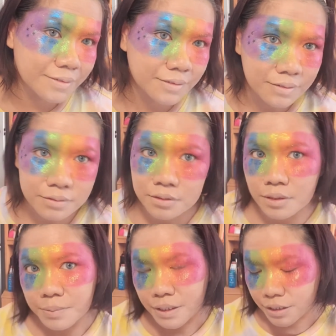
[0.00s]

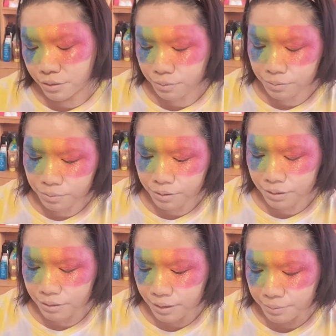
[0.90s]
I'm gonna do
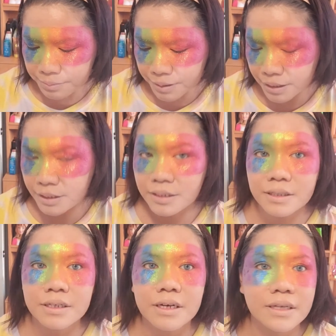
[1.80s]
the same thing
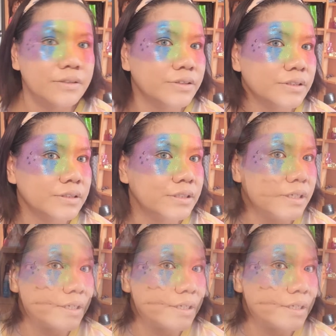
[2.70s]
in the others.